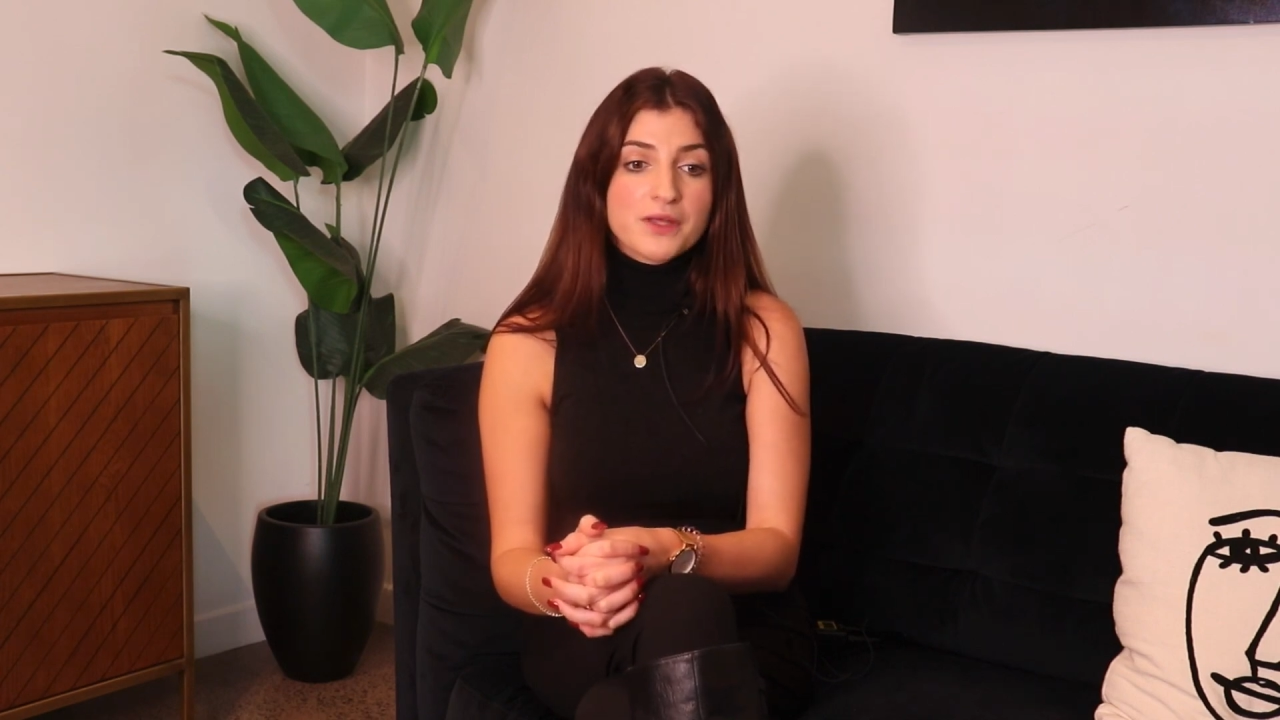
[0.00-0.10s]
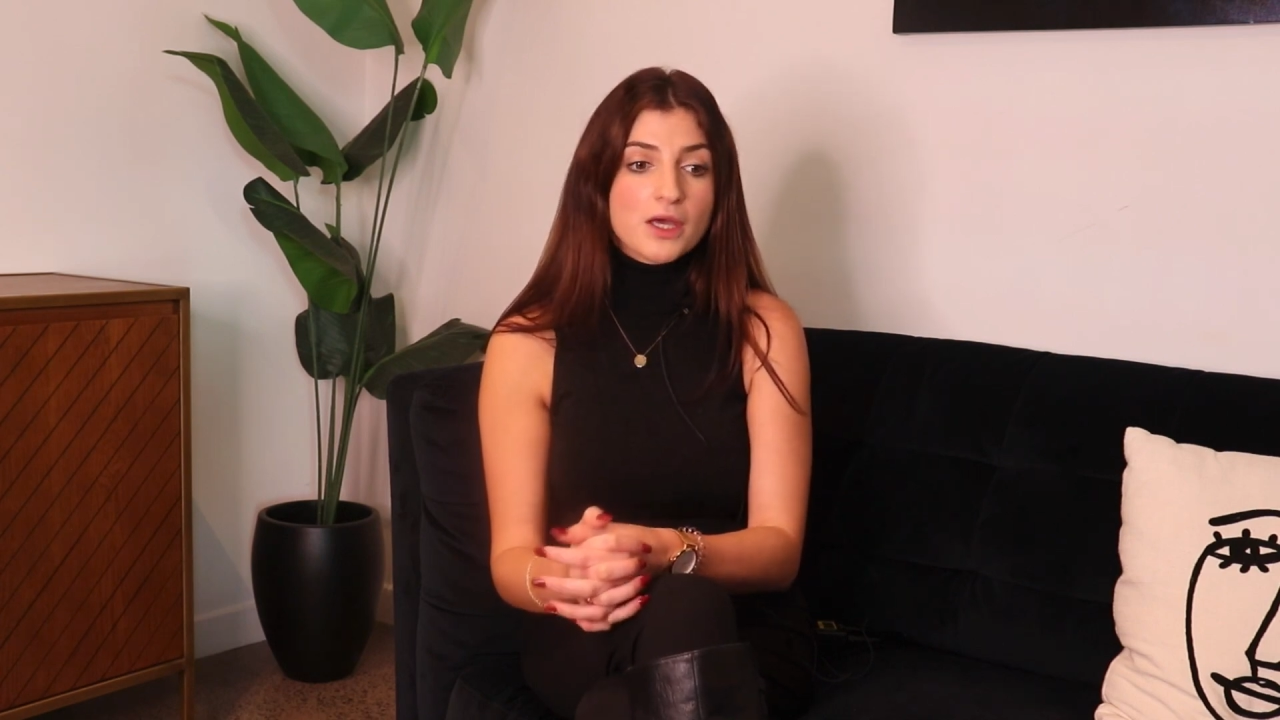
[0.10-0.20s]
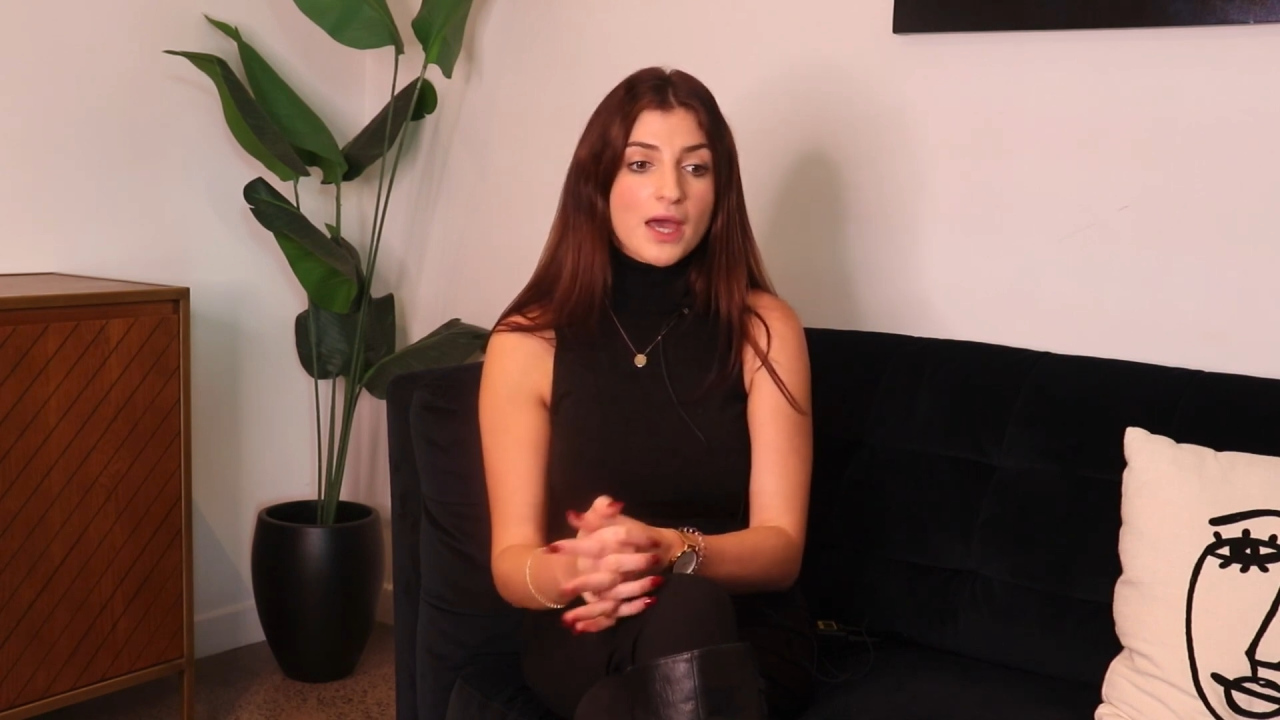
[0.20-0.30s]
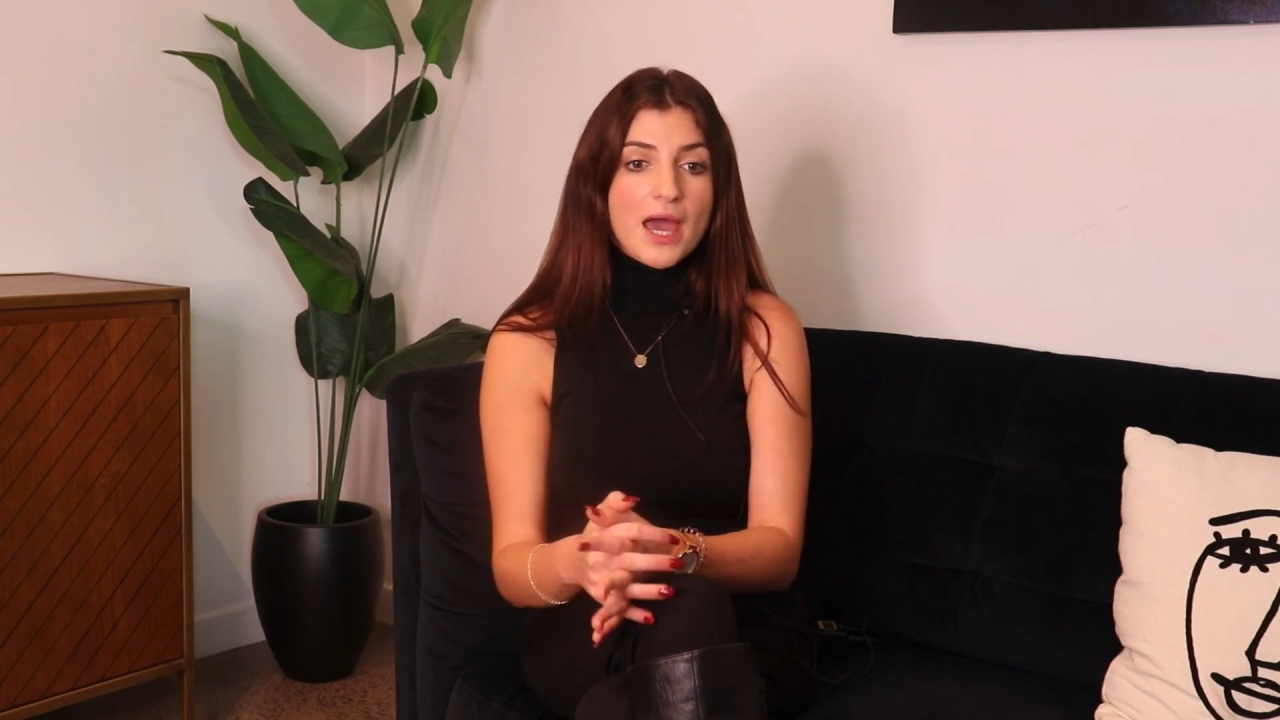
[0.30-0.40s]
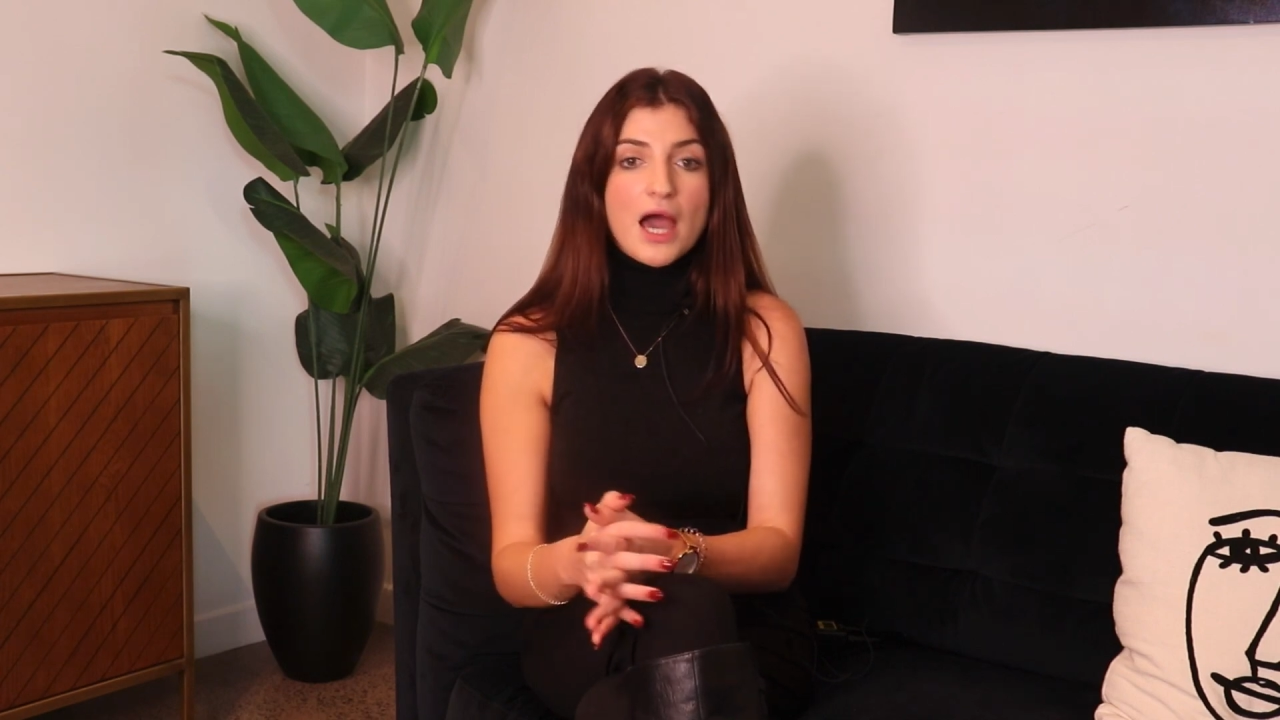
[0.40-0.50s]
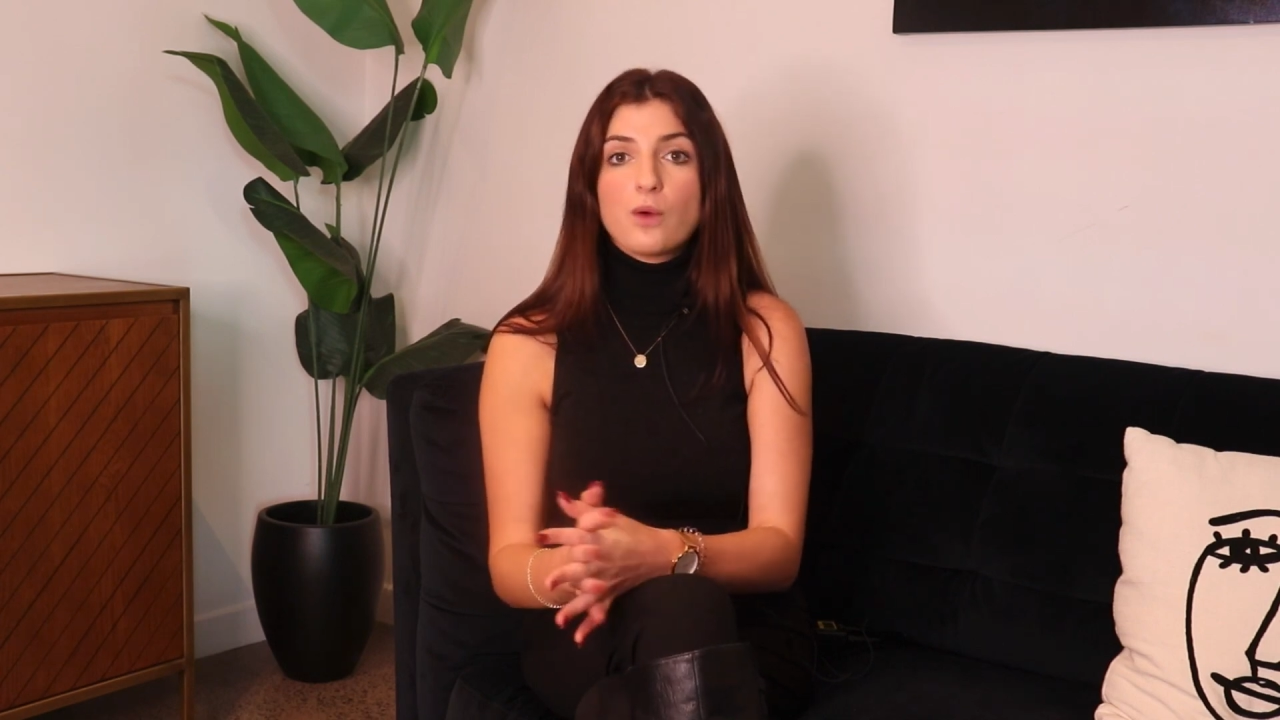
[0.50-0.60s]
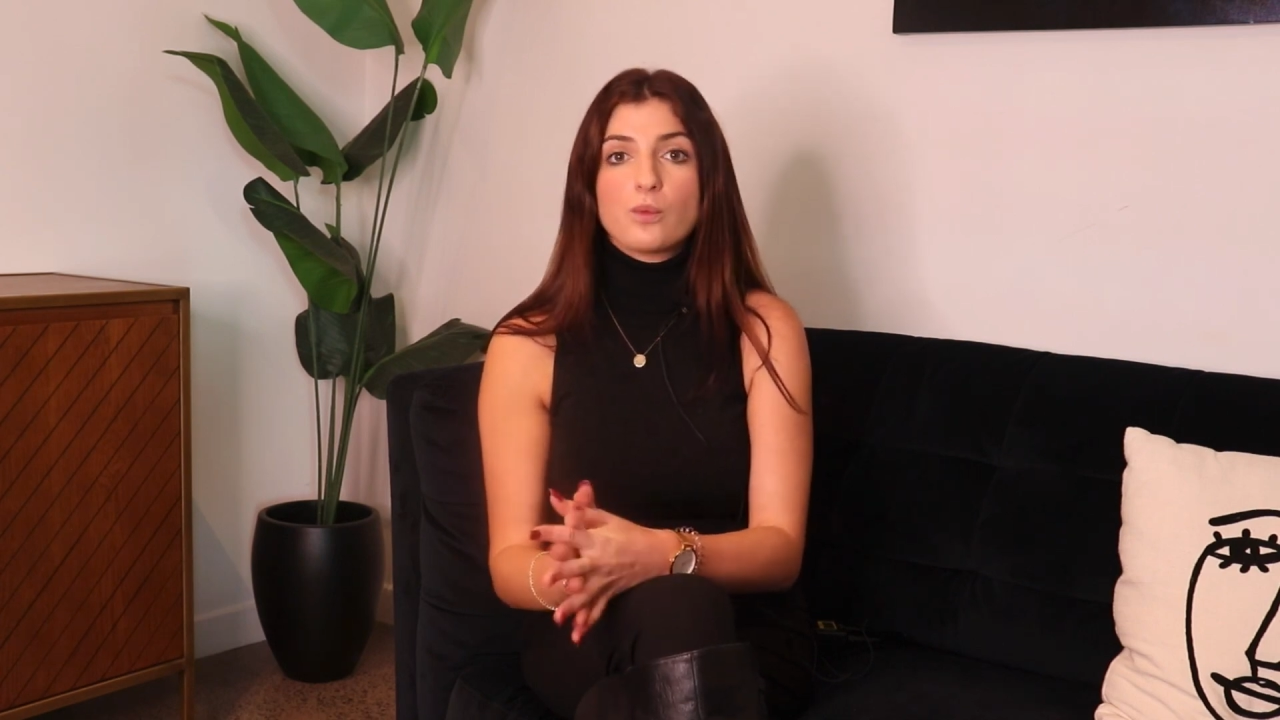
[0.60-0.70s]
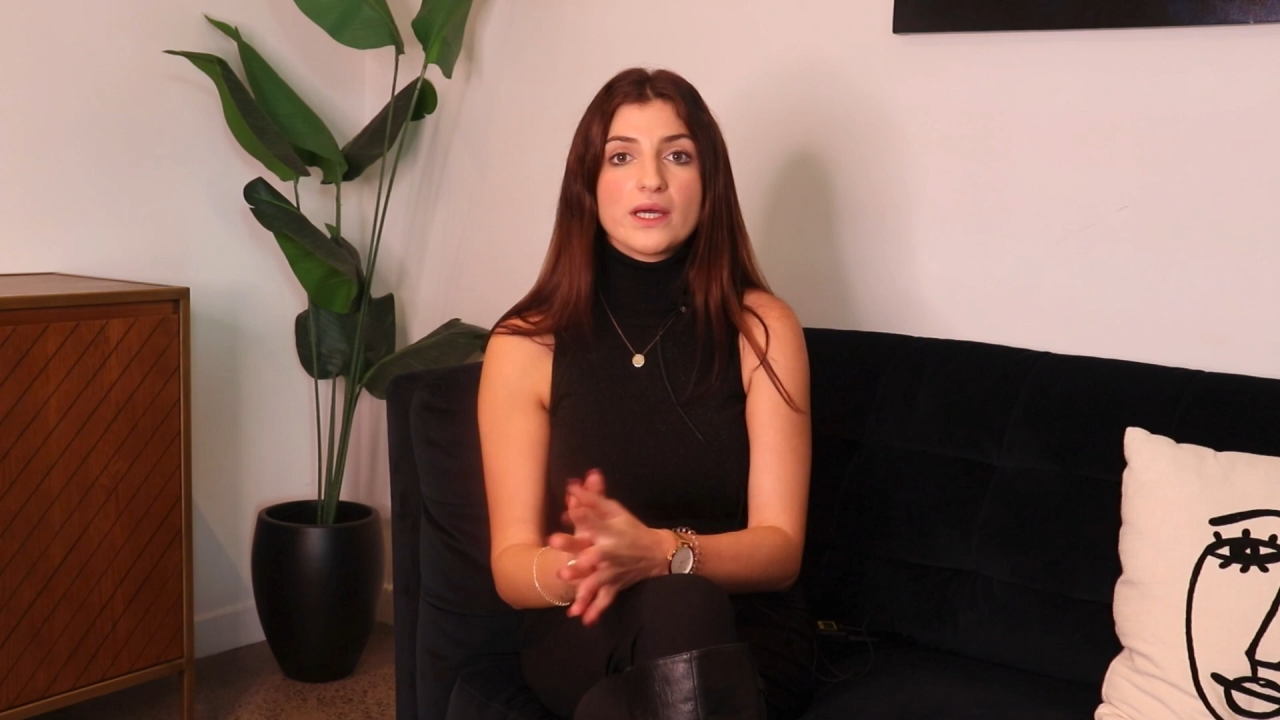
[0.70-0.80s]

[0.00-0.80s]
how